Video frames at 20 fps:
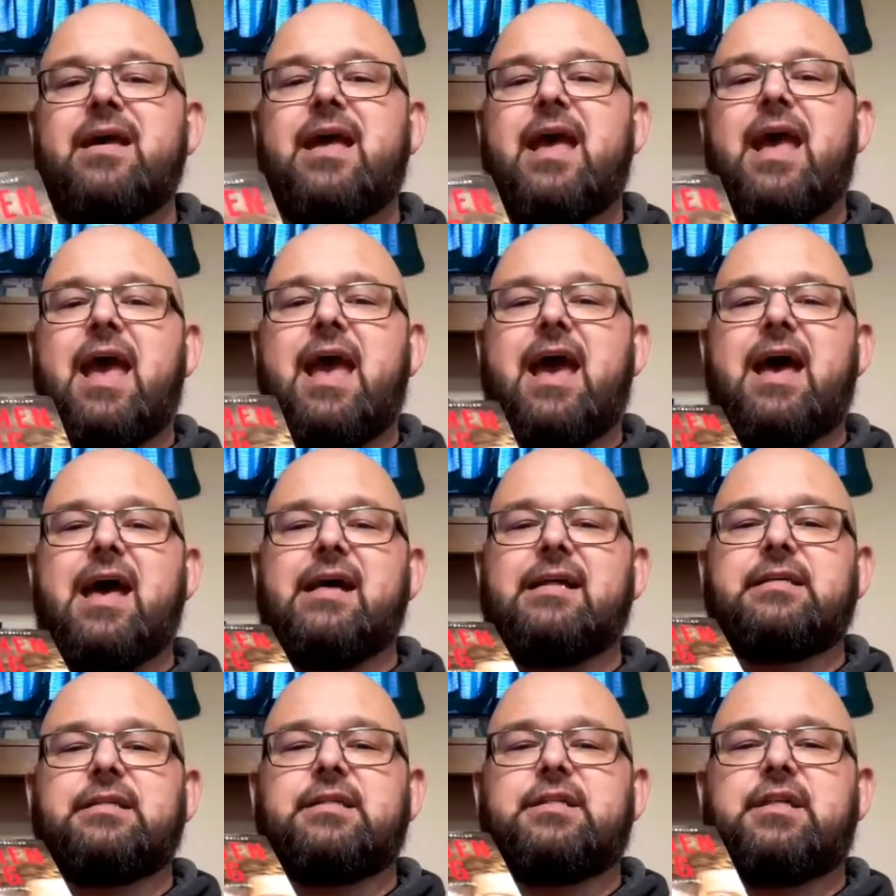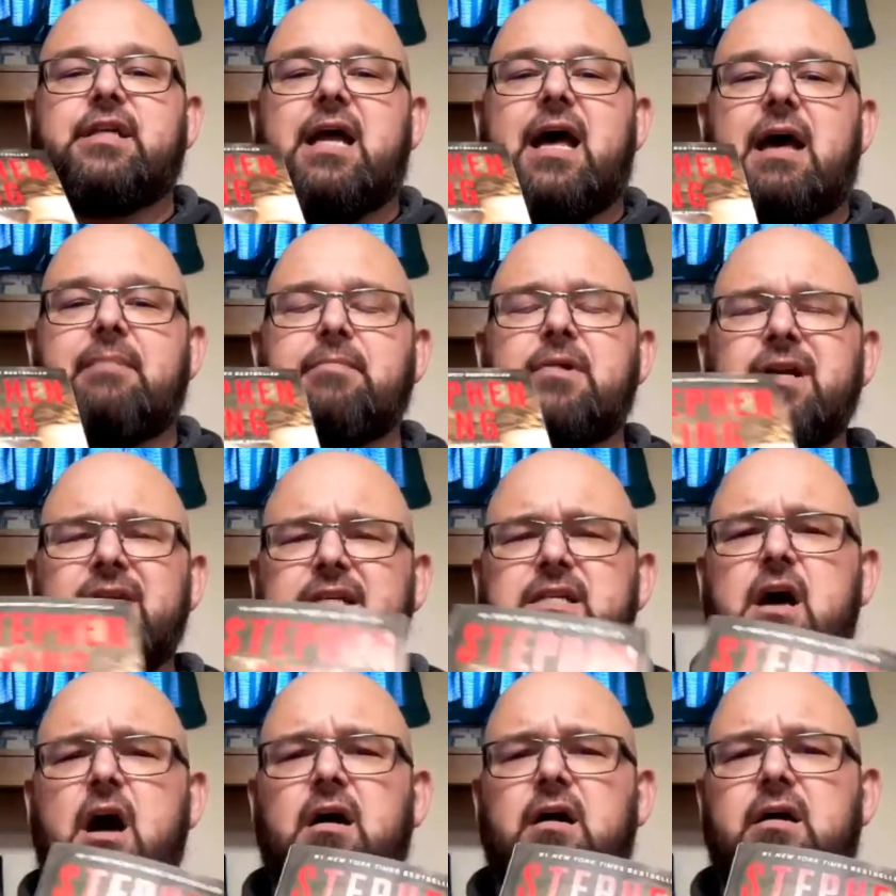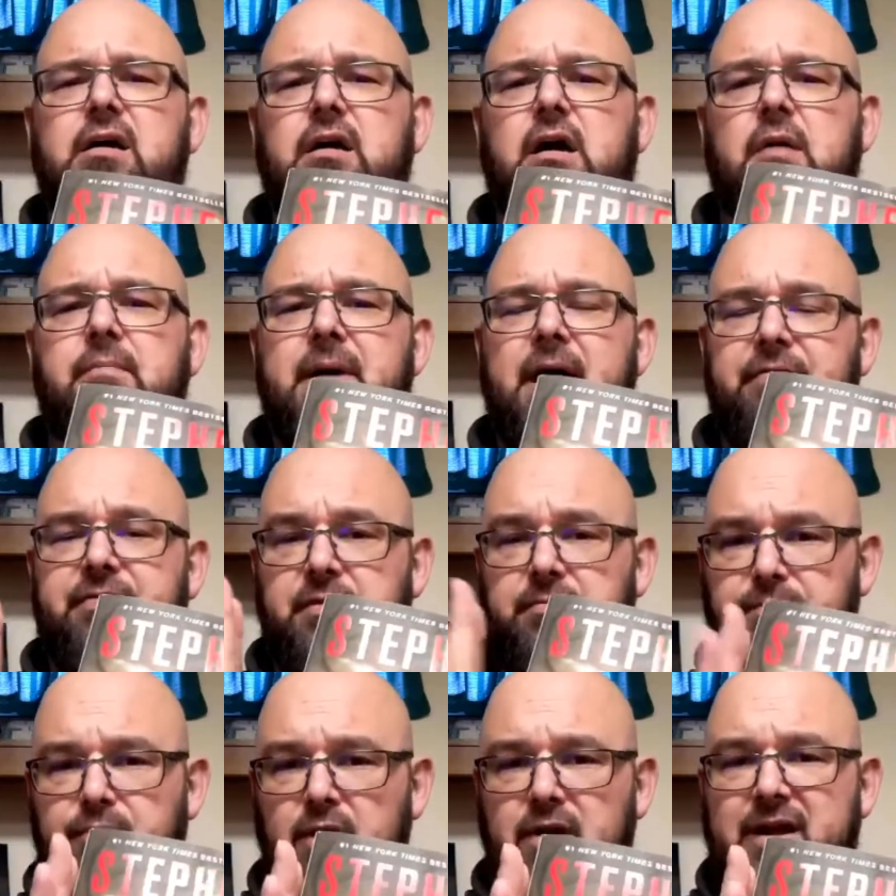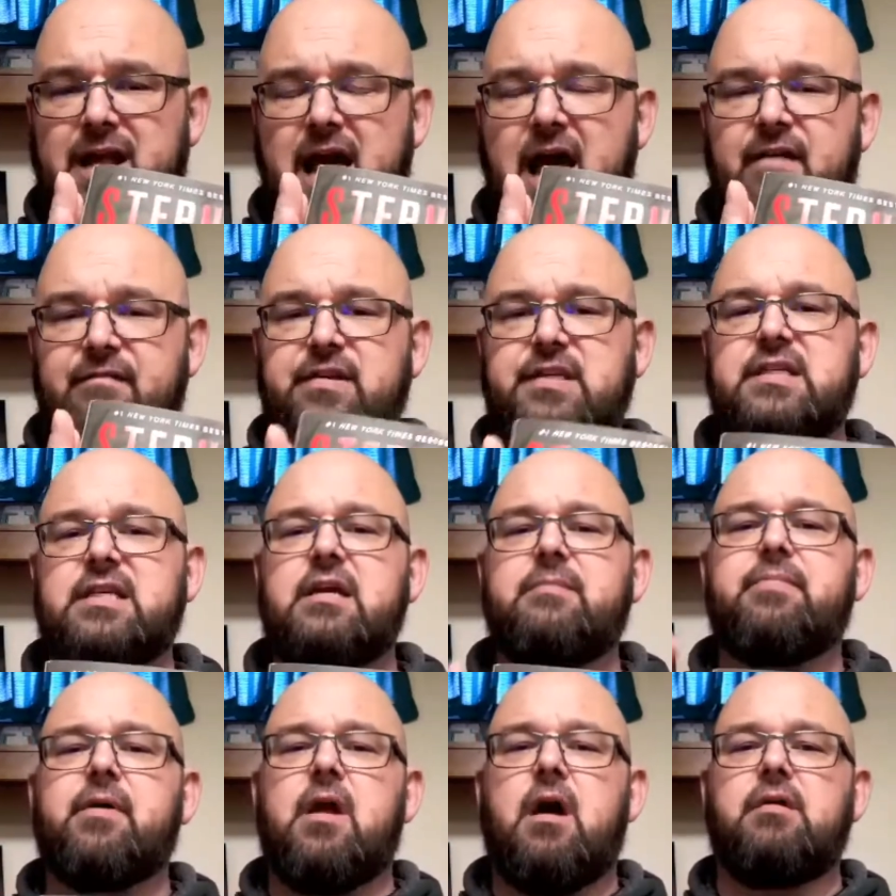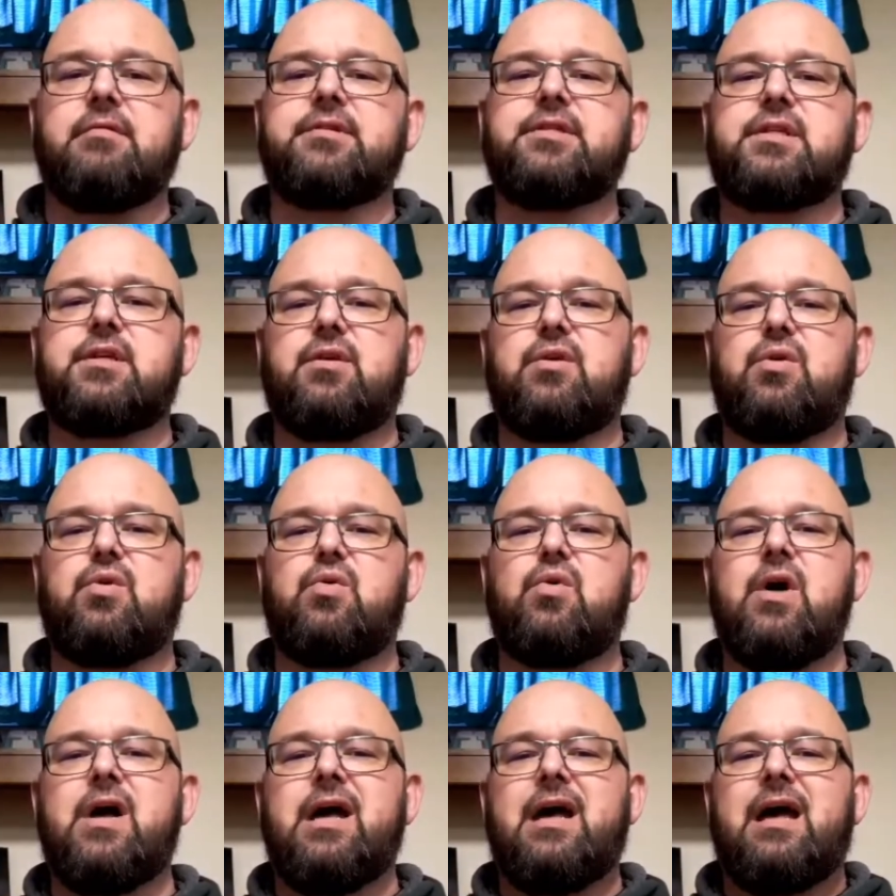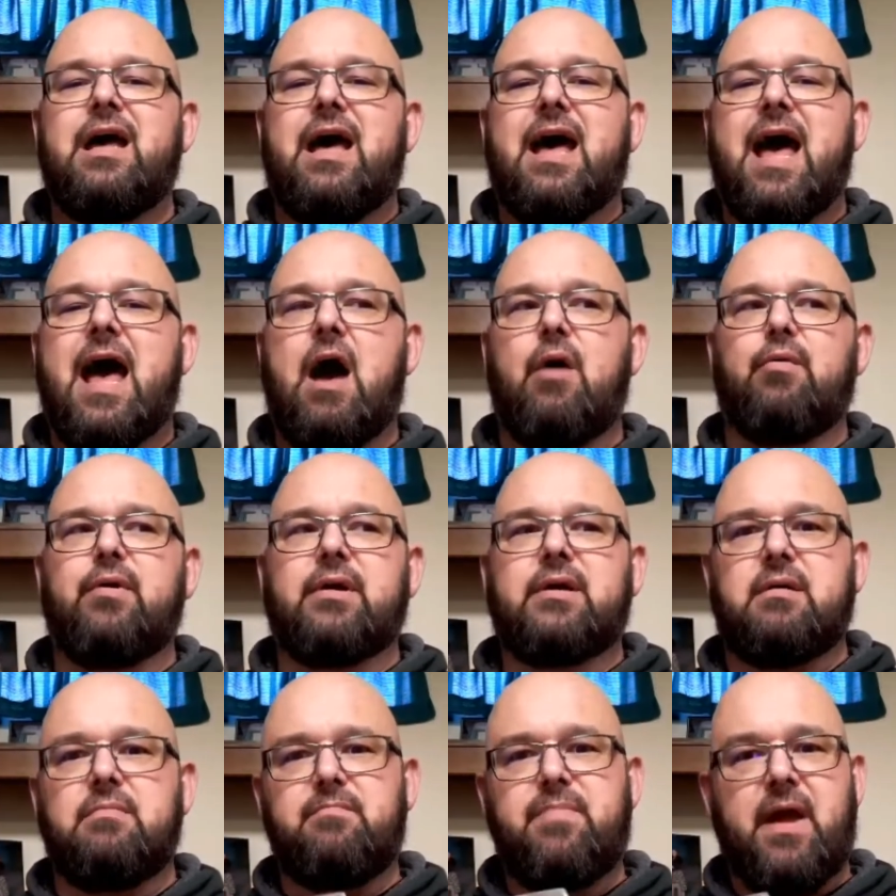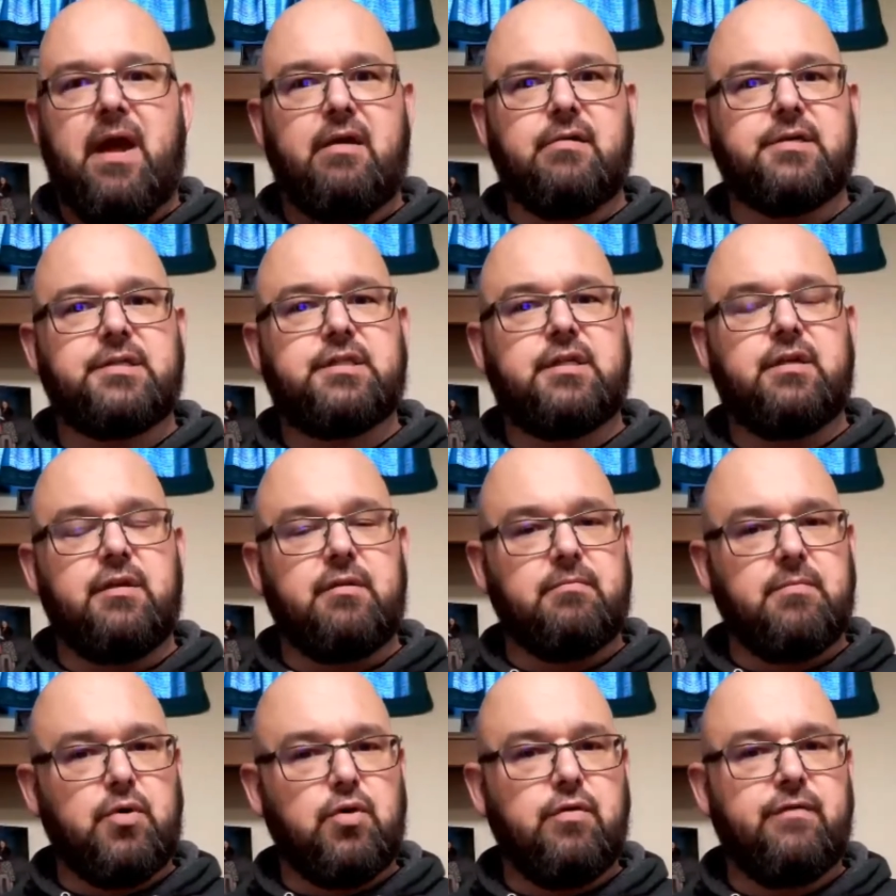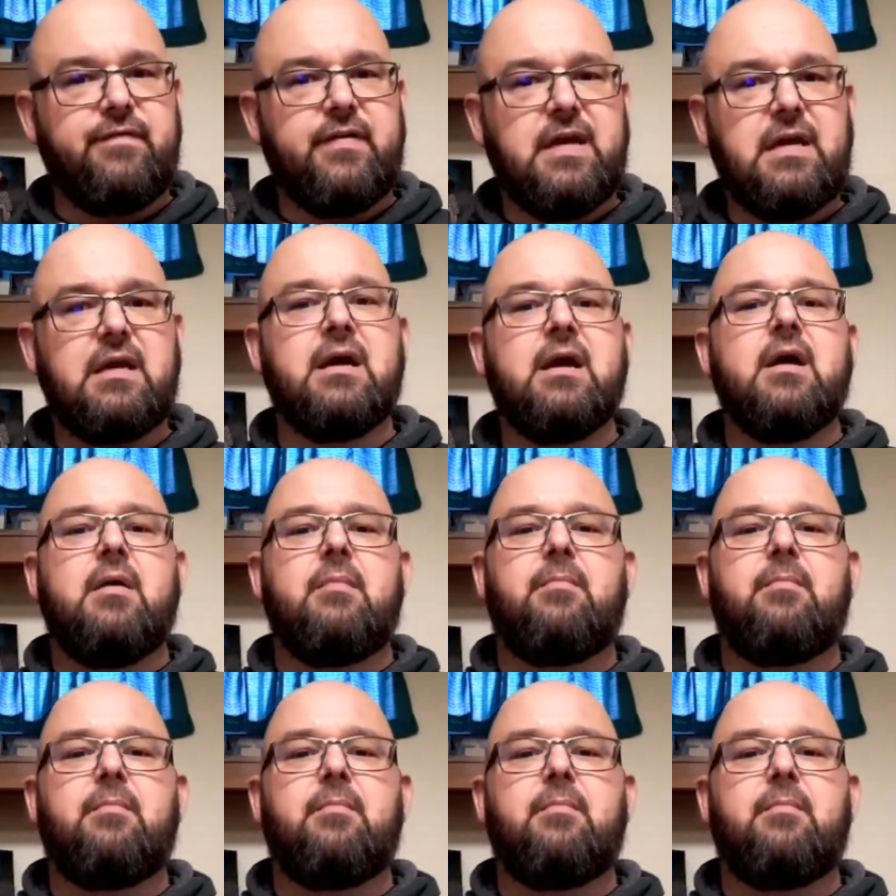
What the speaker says: And I'm going to talk about the book, obviously, but also how it compares to the movie.